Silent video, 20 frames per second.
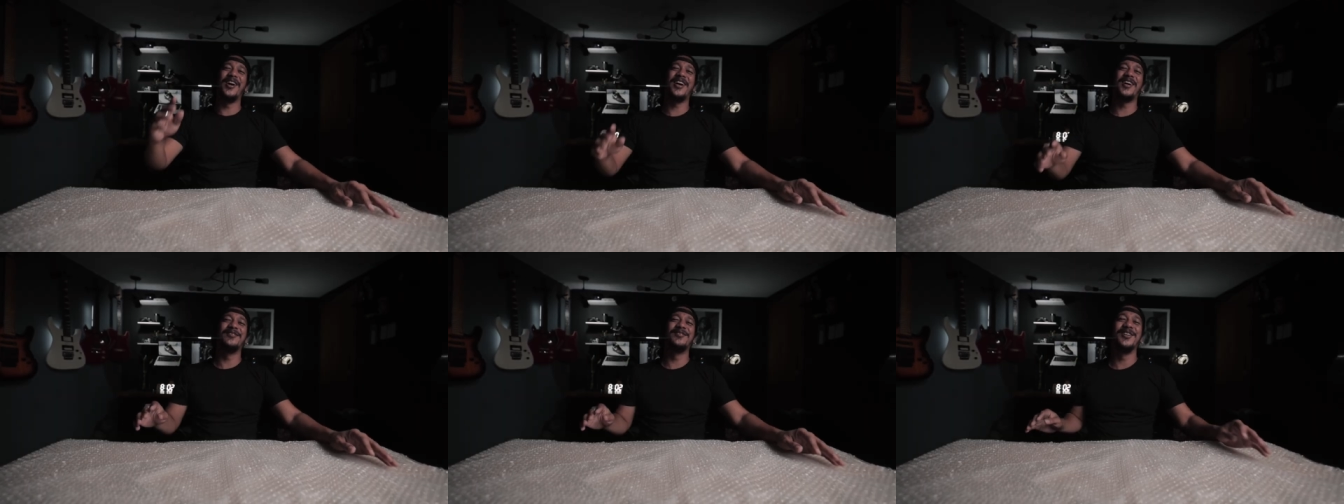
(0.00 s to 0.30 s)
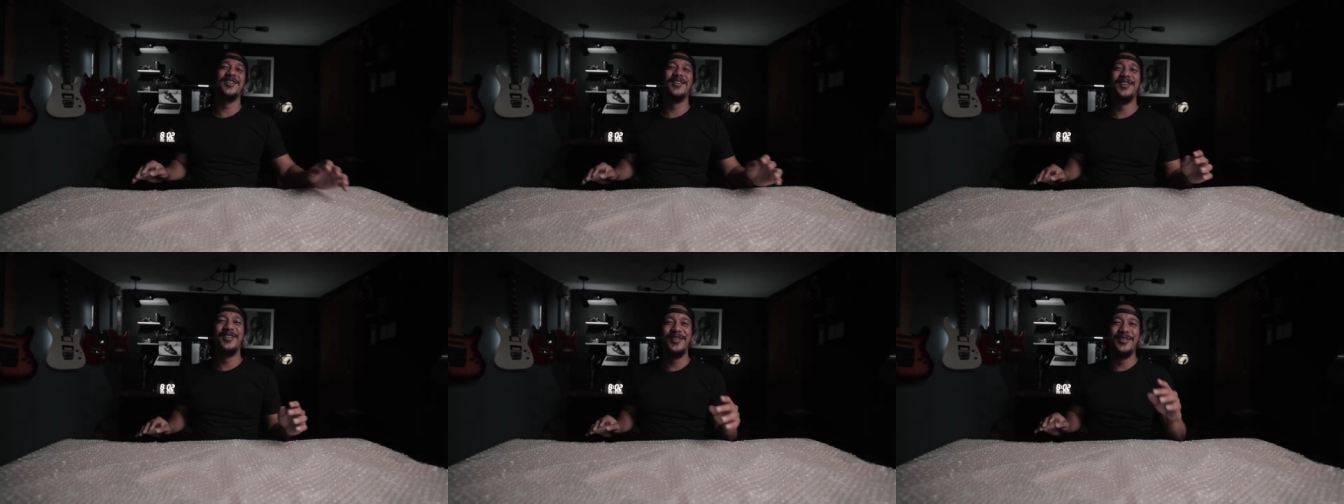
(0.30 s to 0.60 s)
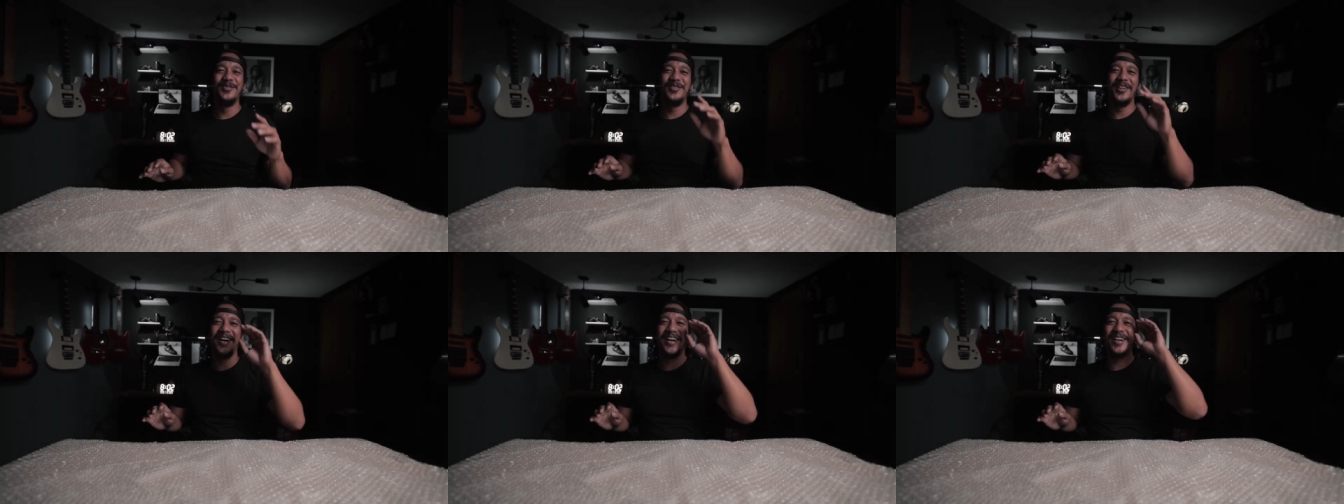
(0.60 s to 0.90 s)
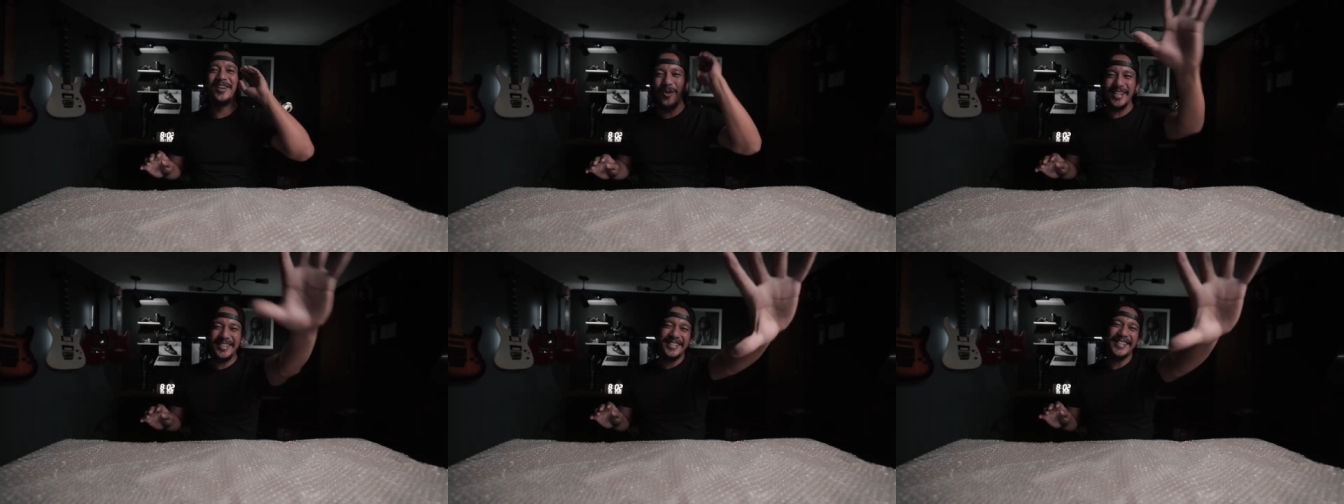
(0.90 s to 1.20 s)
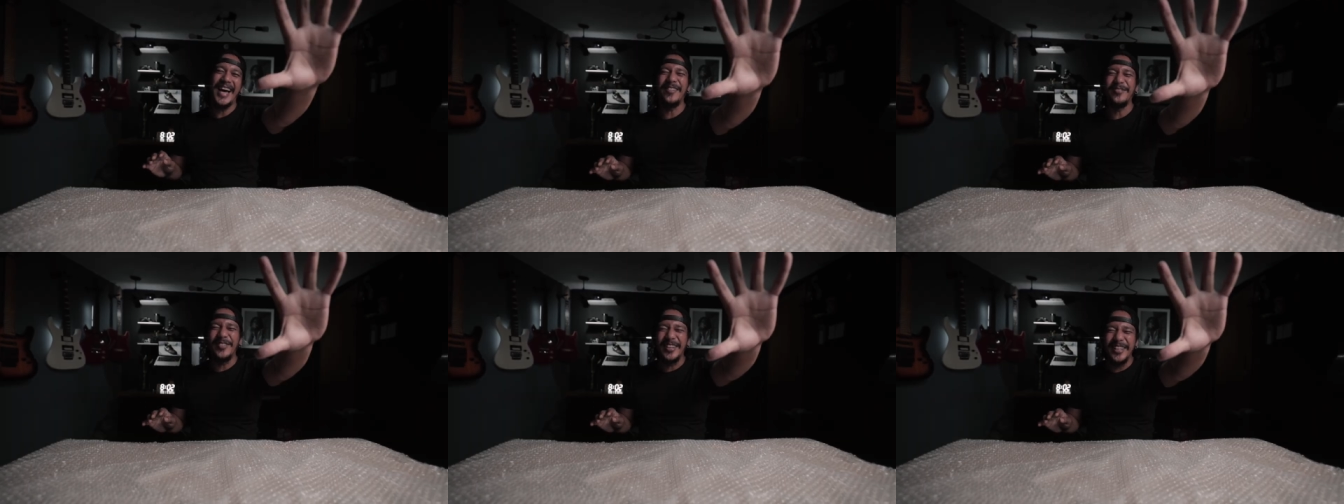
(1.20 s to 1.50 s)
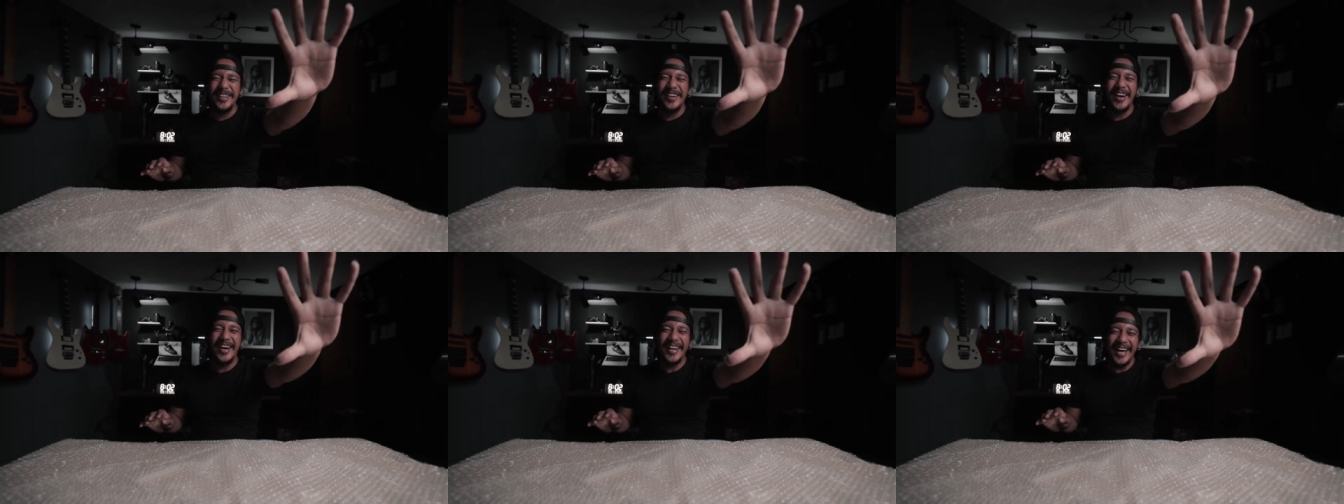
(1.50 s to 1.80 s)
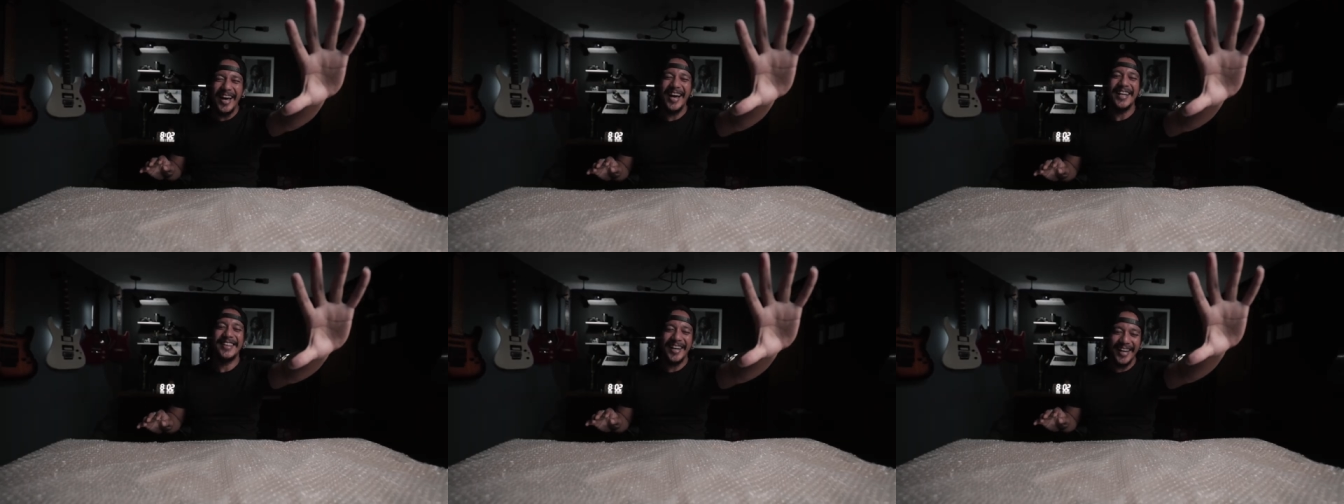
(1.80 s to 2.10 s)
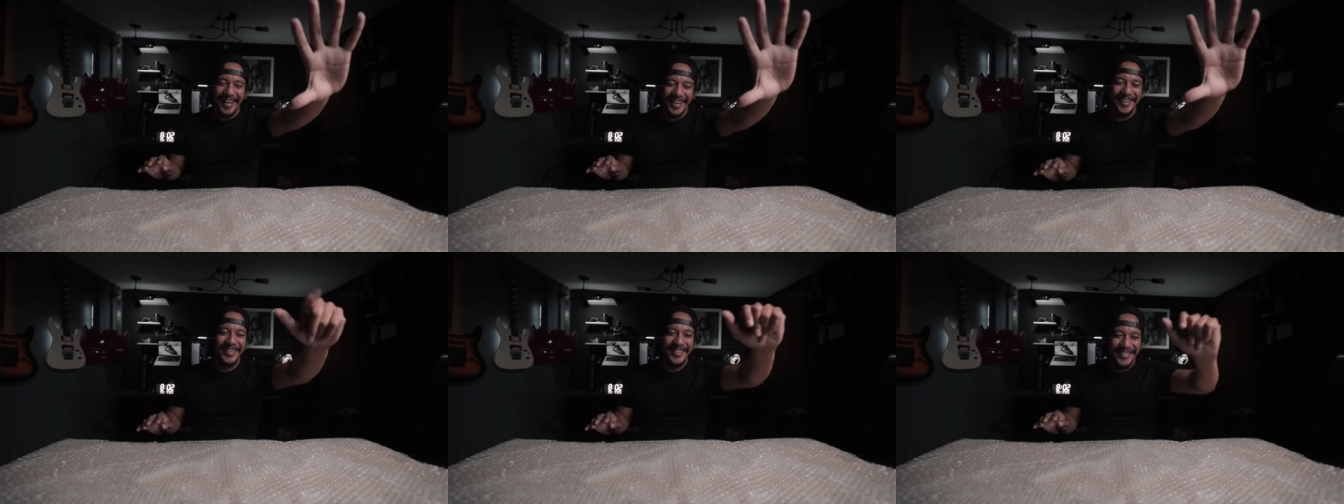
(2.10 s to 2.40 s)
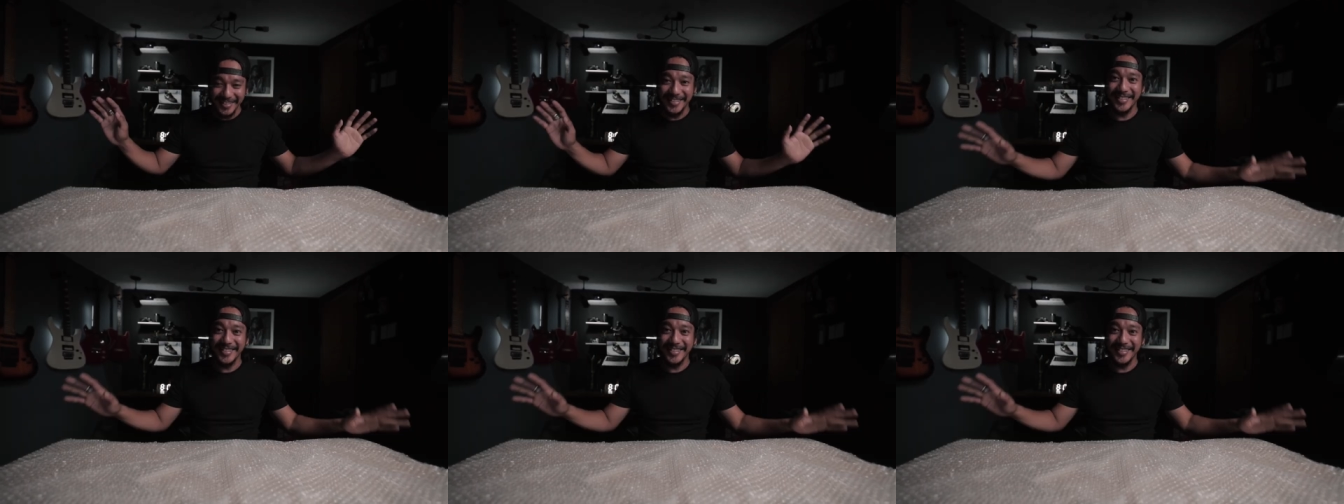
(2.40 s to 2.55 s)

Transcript: Welcome to the new vlog. What's happening you the other Atalano?